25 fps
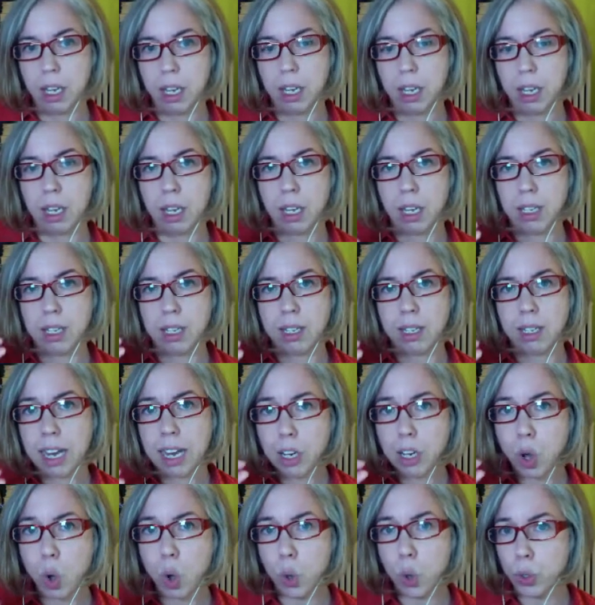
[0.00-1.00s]
set
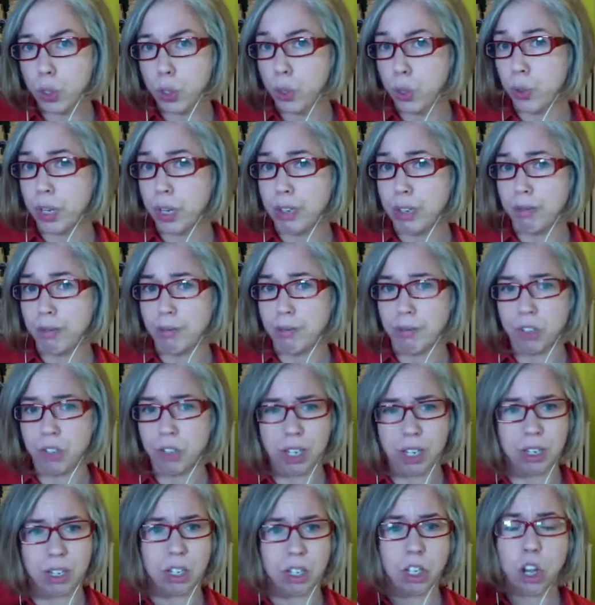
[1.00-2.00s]
goals you can
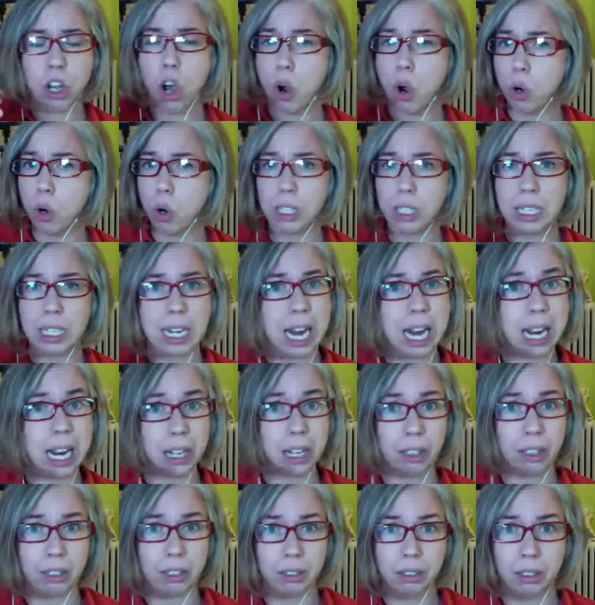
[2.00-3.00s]
just totally
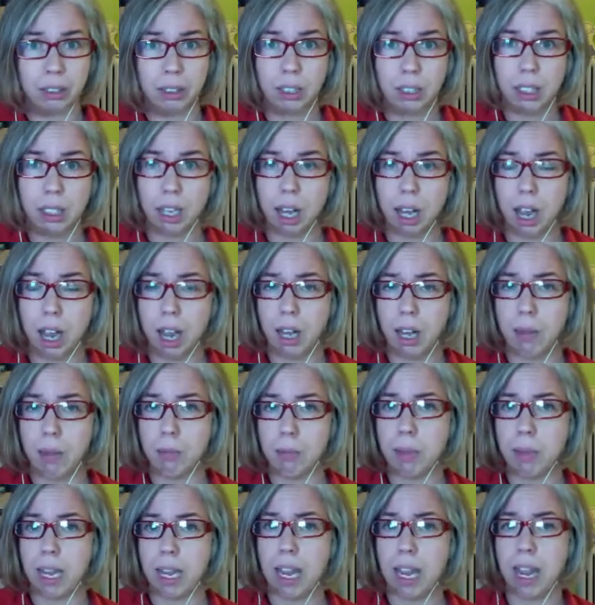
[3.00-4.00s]
nail,
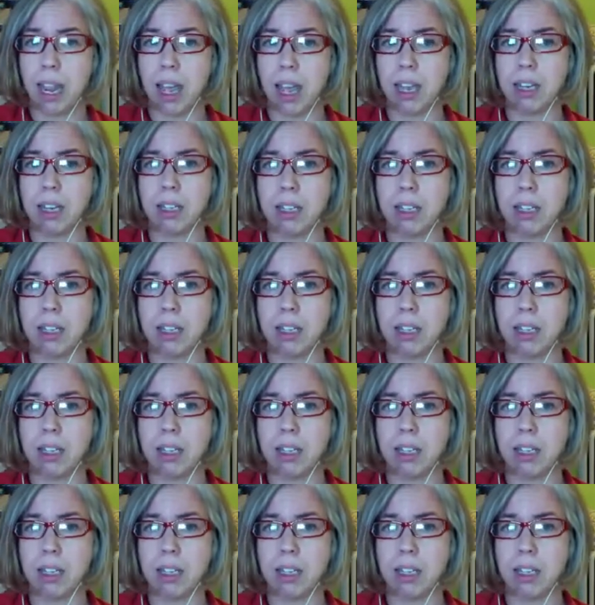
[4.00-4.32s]
and